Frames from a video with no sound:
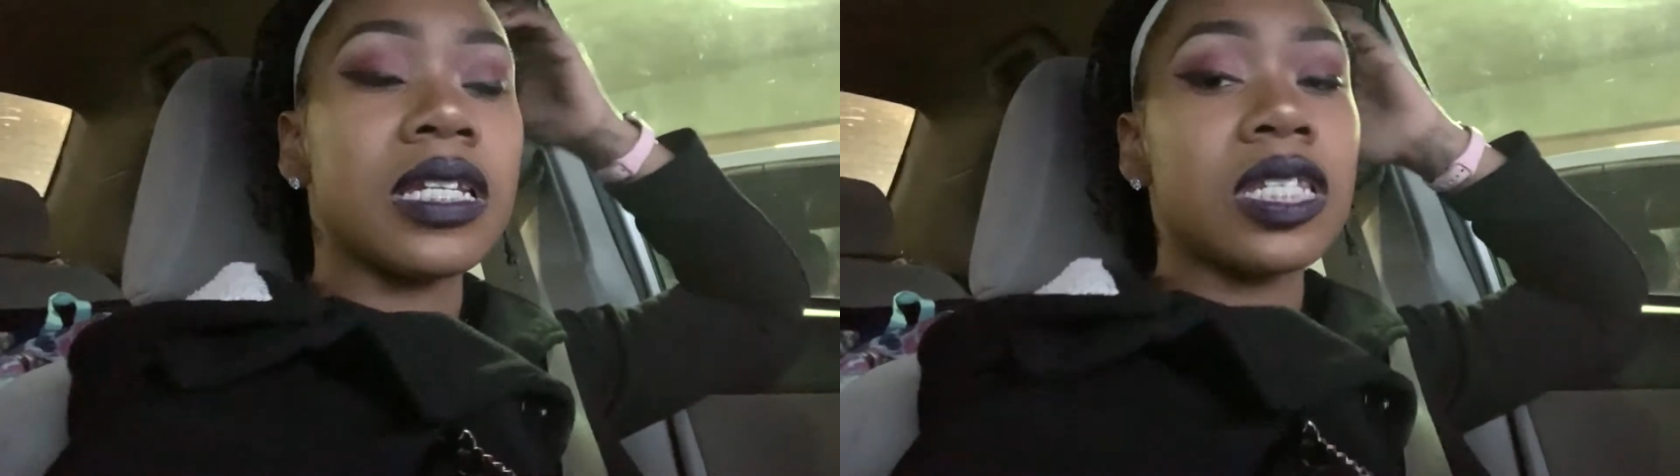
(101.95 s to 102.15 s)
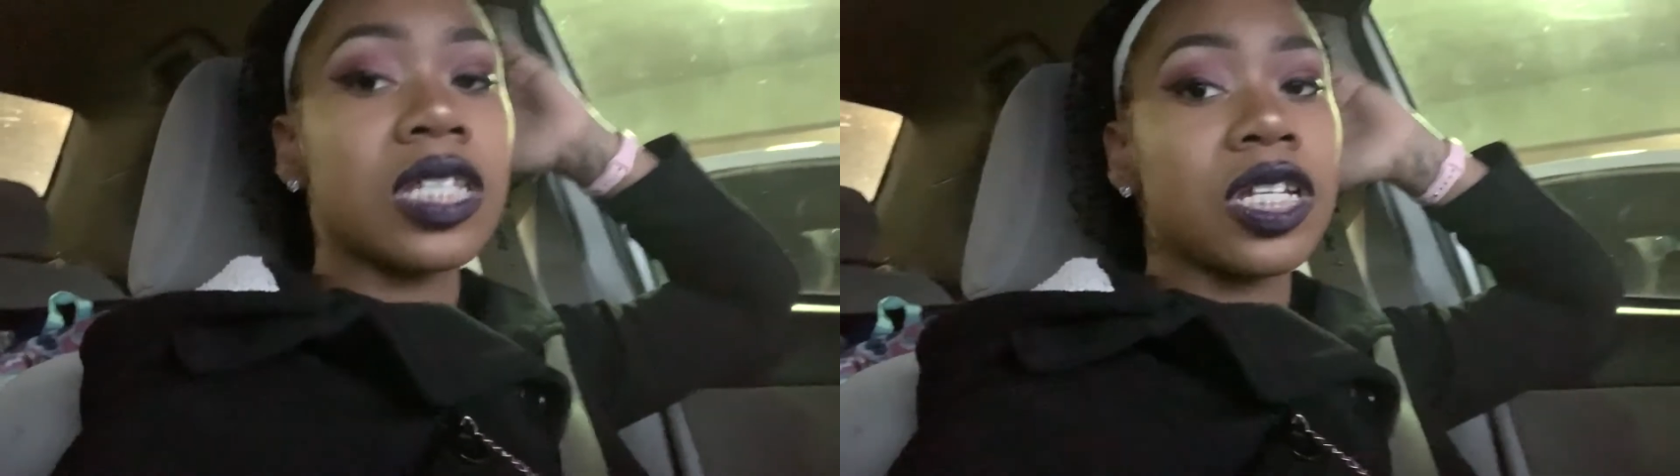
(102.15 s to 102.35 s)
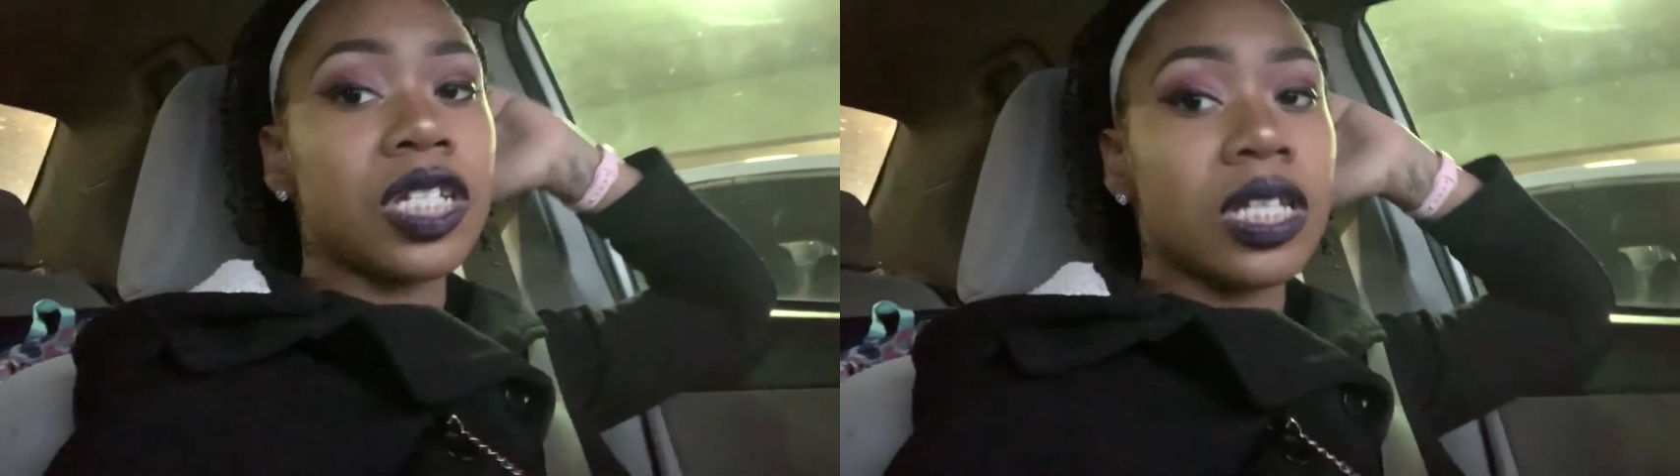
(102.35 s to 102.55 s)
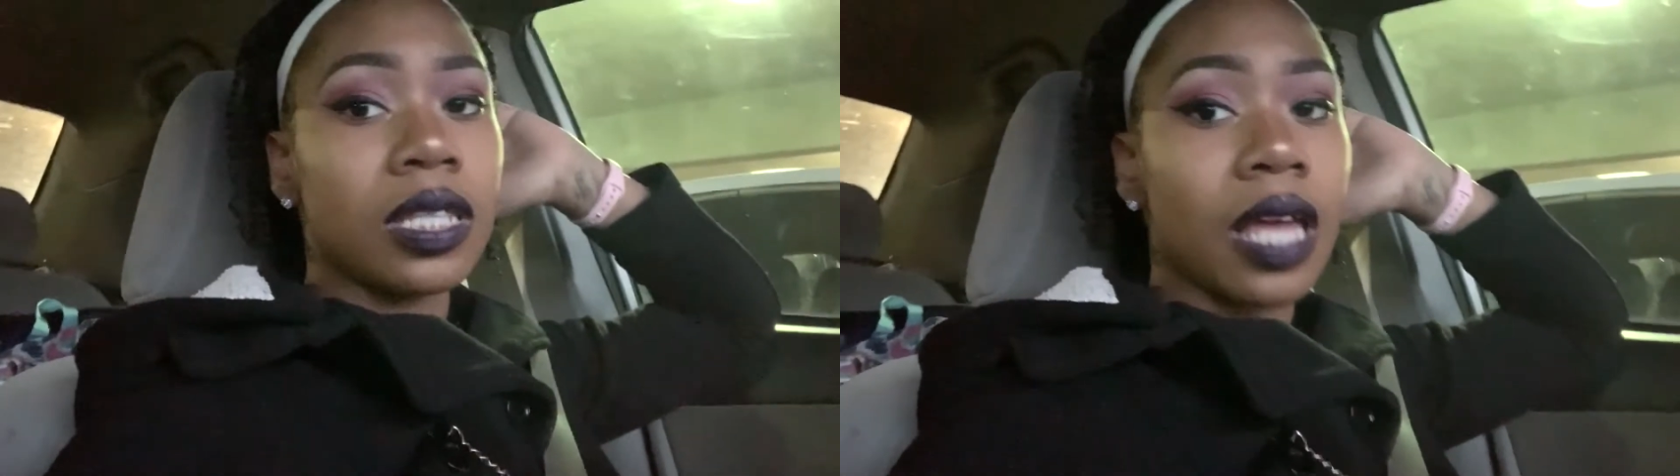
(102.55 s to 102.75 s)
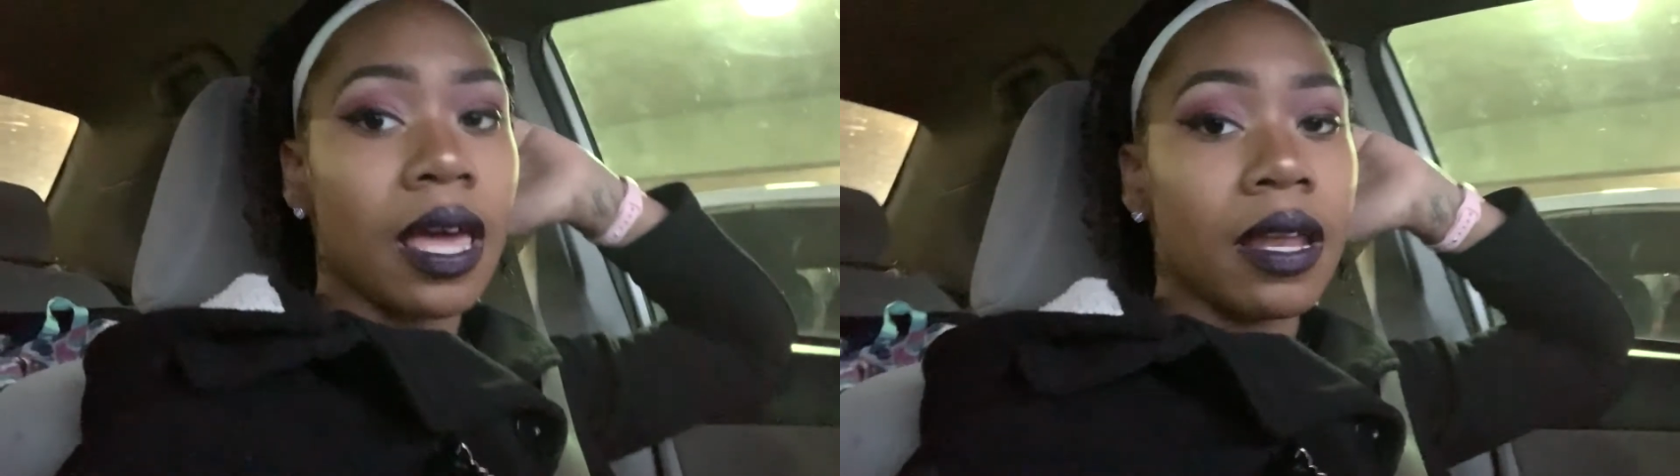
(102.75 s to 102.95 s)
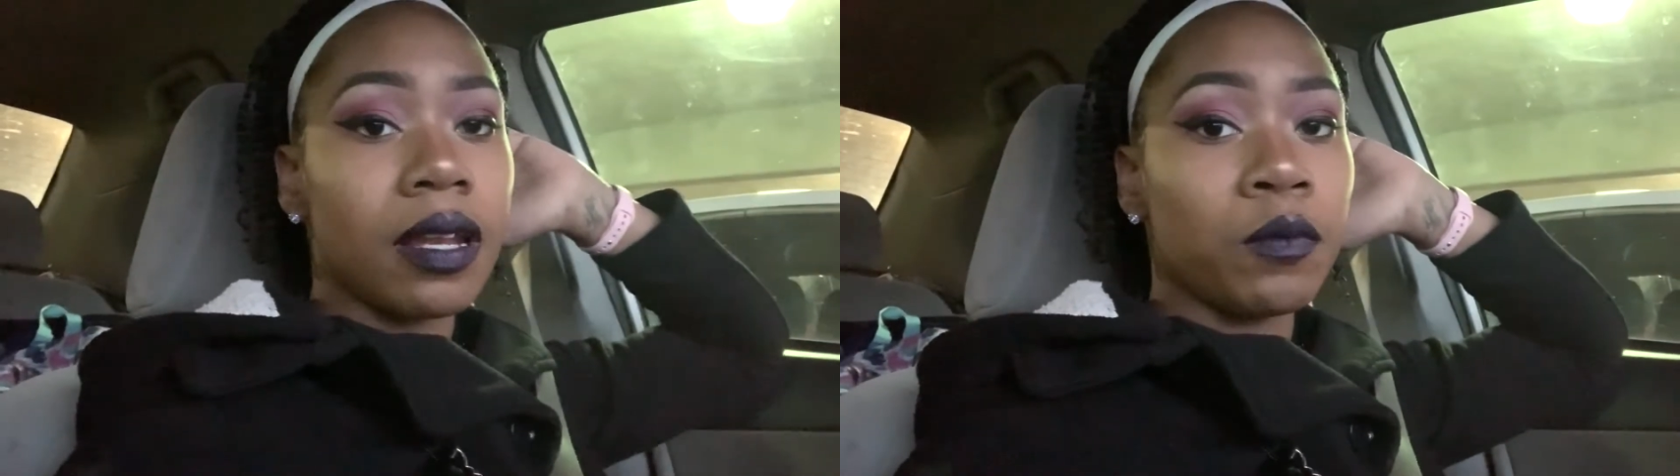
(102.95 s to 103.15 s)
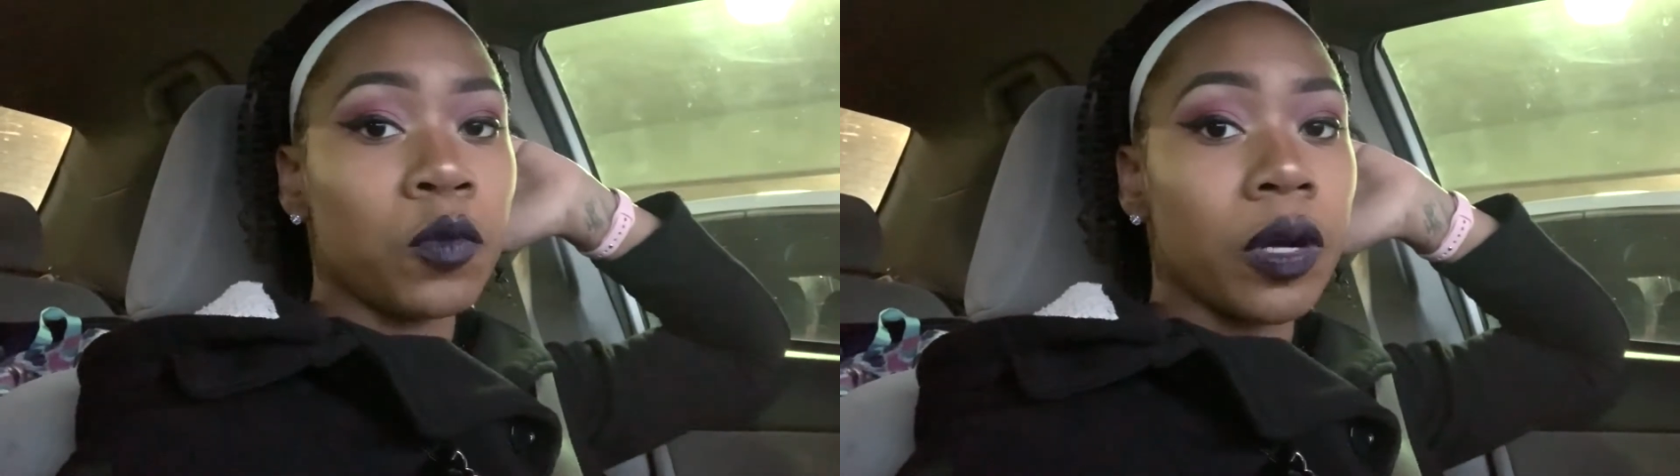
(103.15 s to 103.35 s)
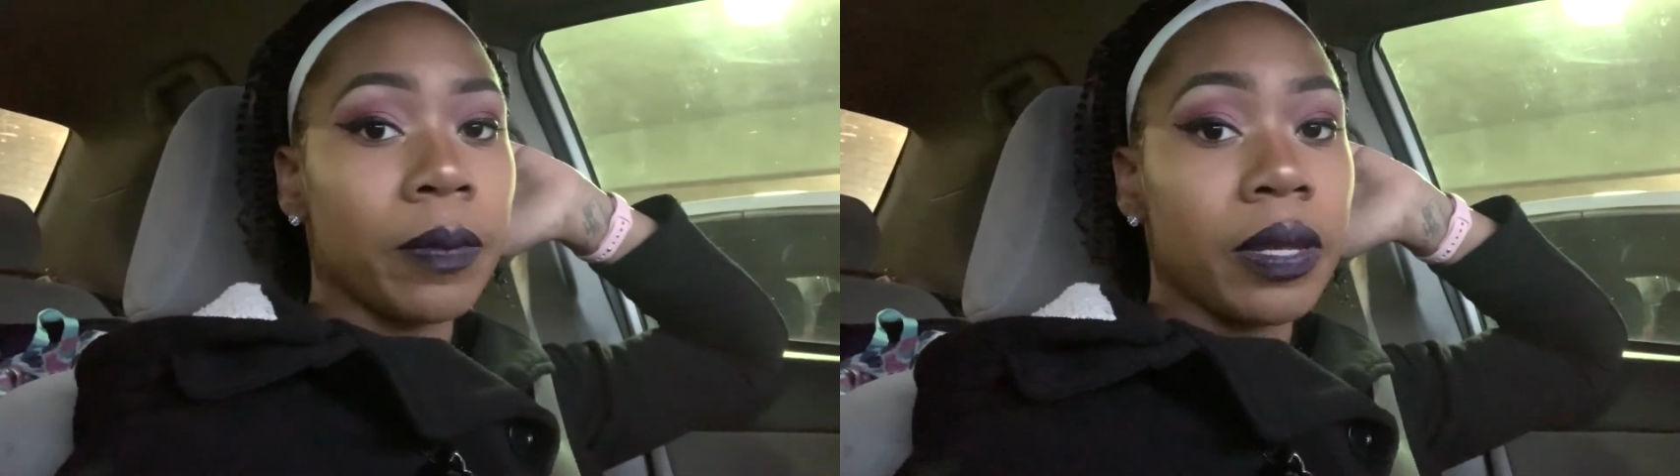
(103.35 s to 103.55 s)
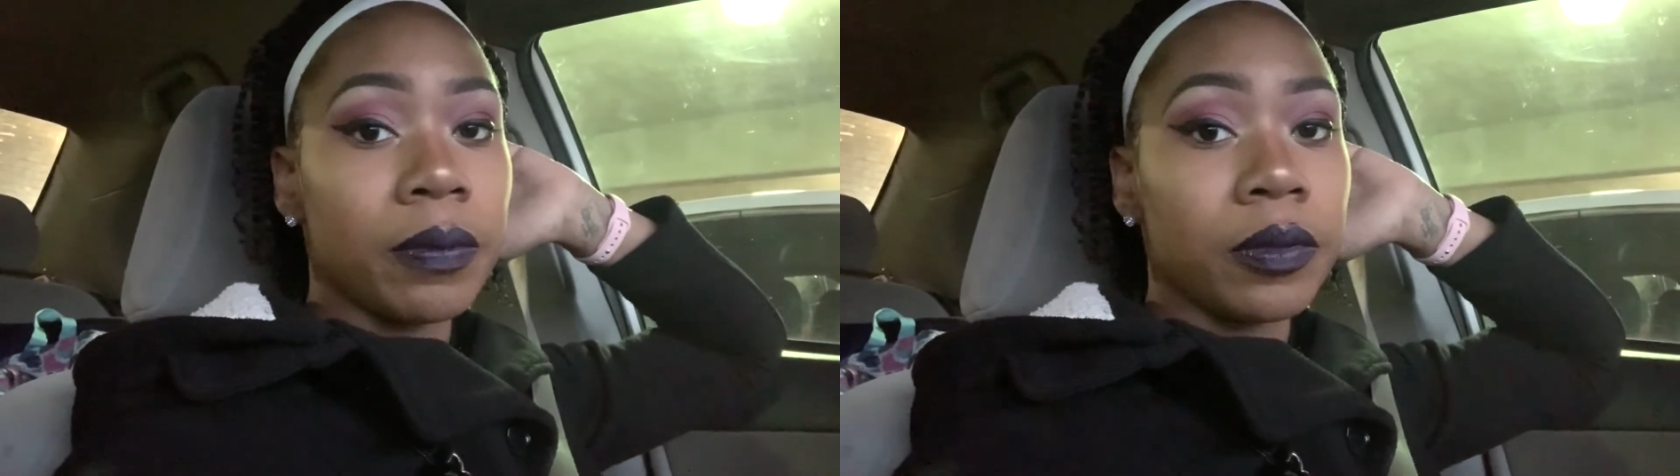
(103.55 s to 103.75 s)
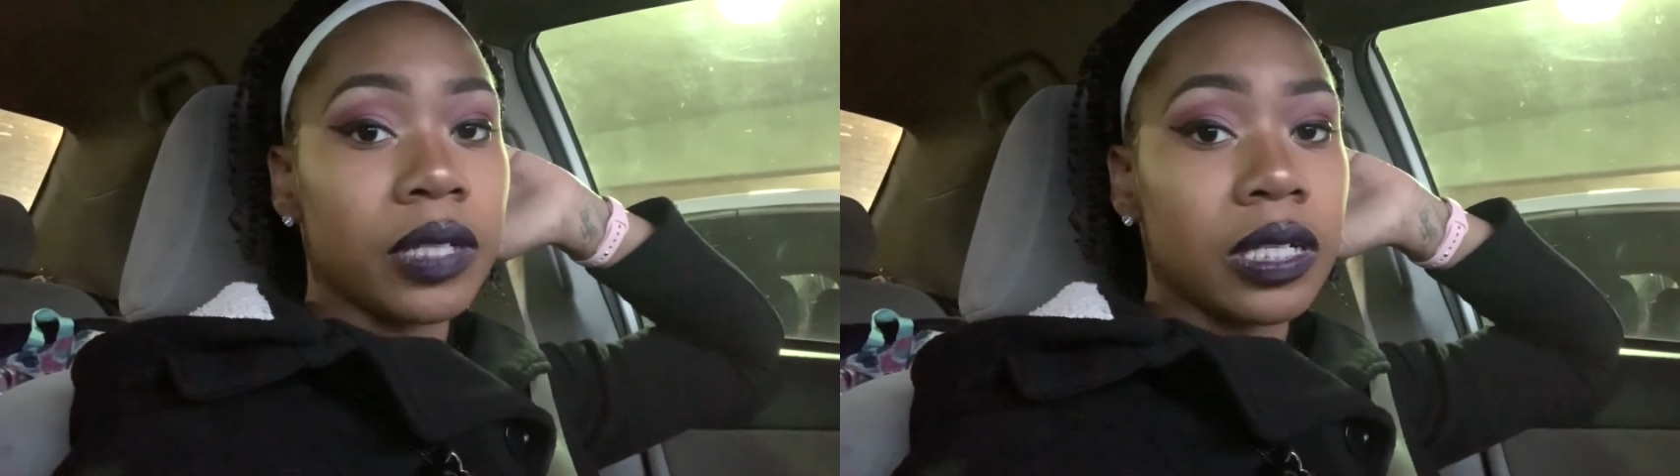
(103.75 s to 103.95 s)
discussion that more
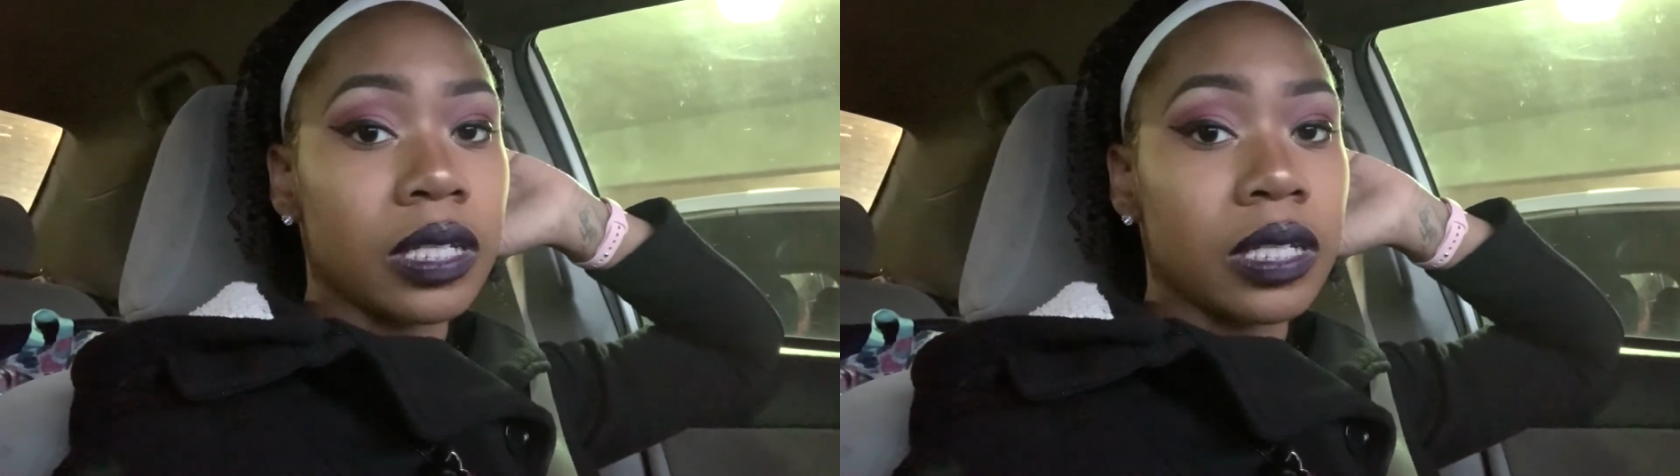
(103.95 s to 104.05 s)
people need